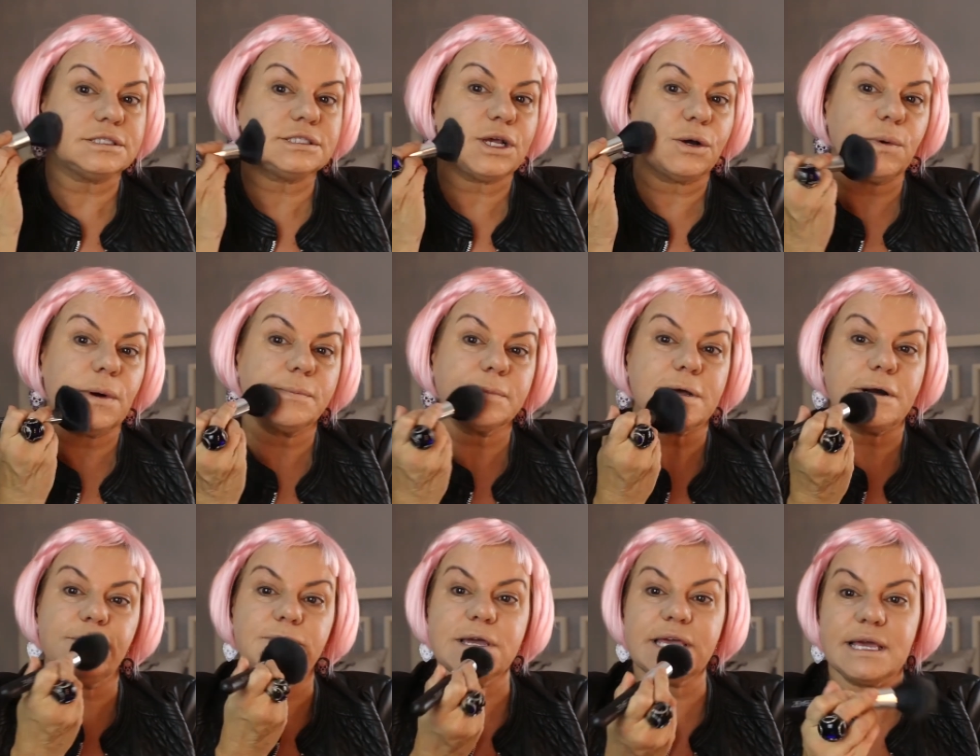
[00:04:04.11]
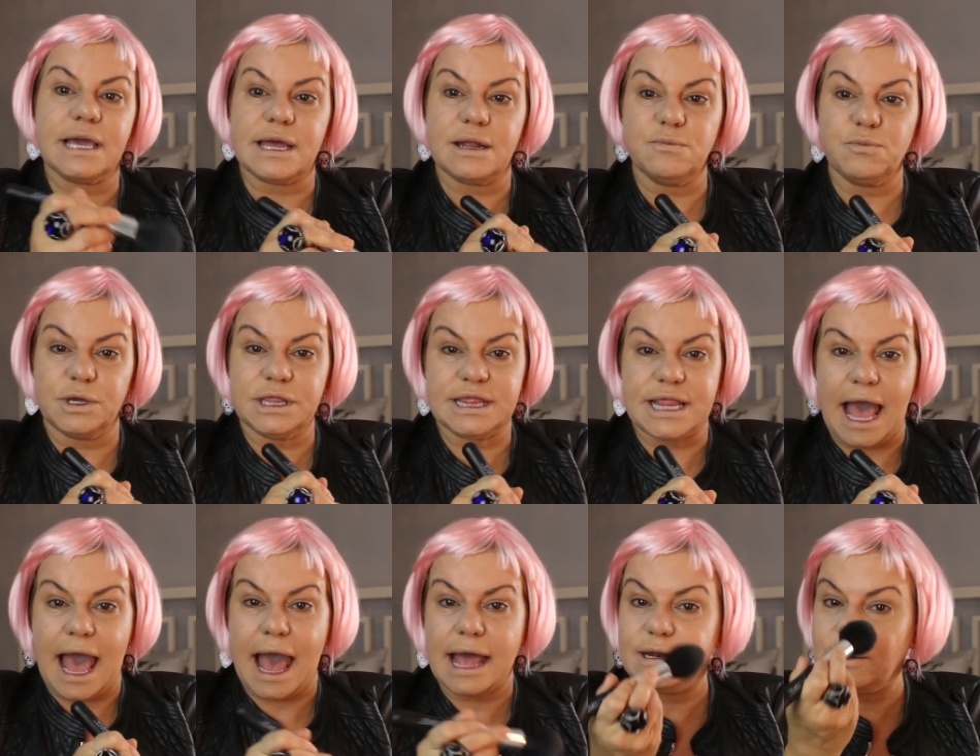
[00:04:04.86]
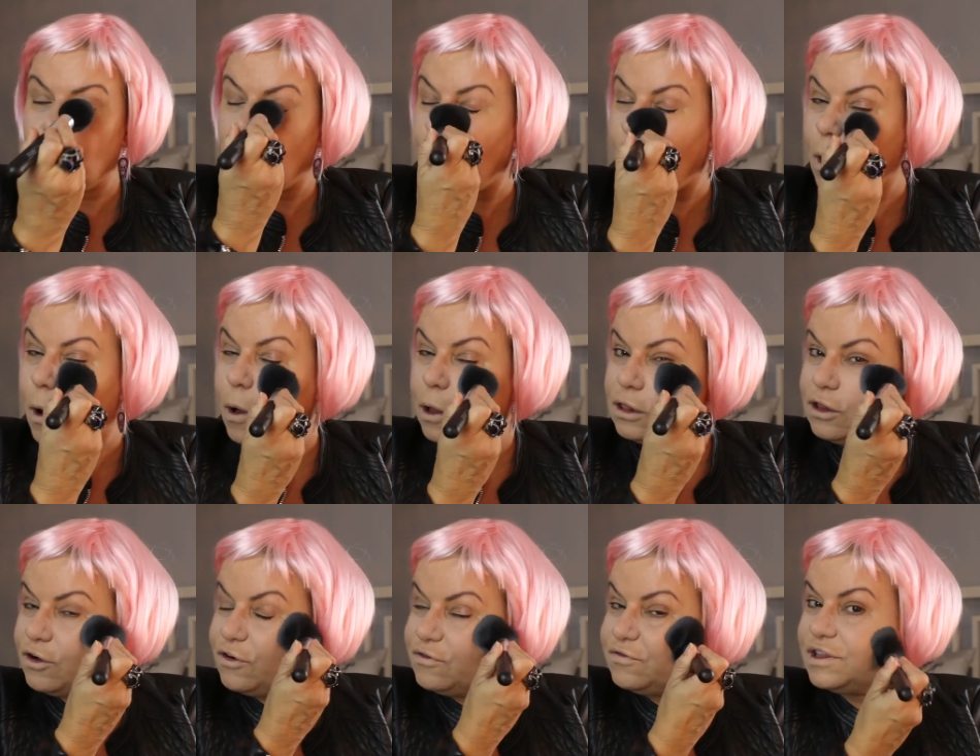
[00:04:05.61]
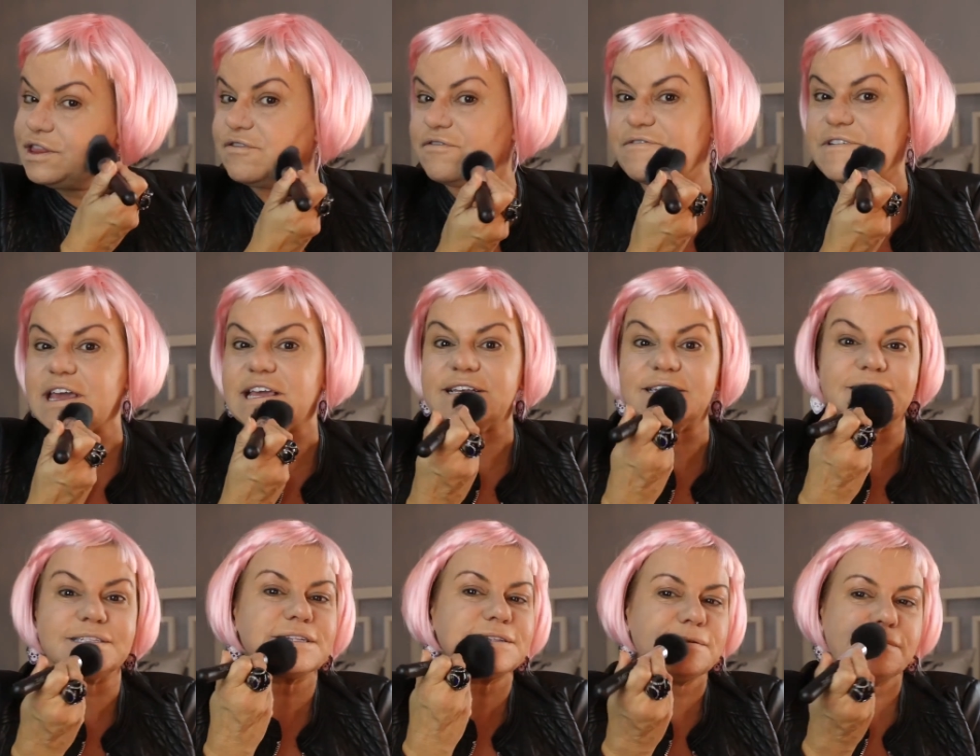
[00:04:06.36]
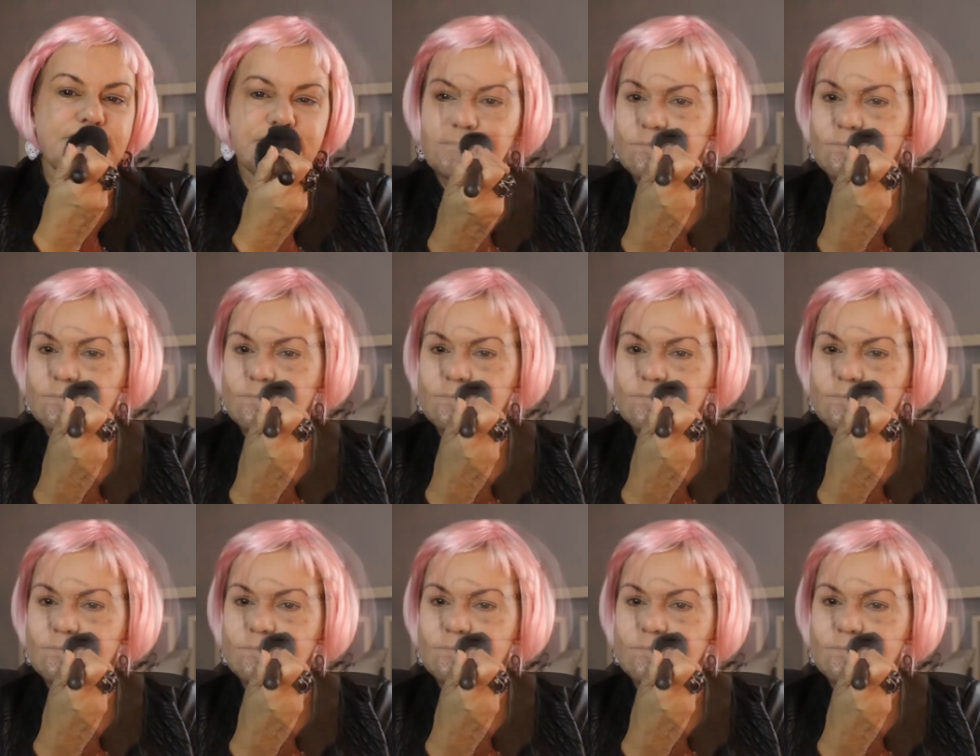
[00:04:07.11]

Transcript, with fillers: So I'm going in with that all over the face.